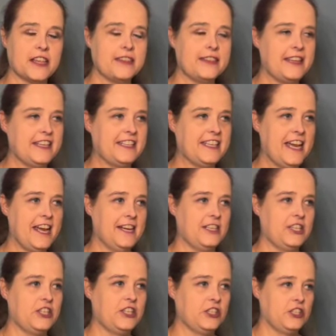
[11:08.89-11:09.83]
the
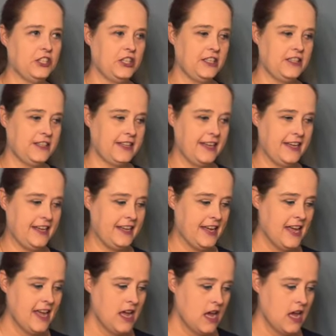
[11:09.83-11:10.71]
tension, the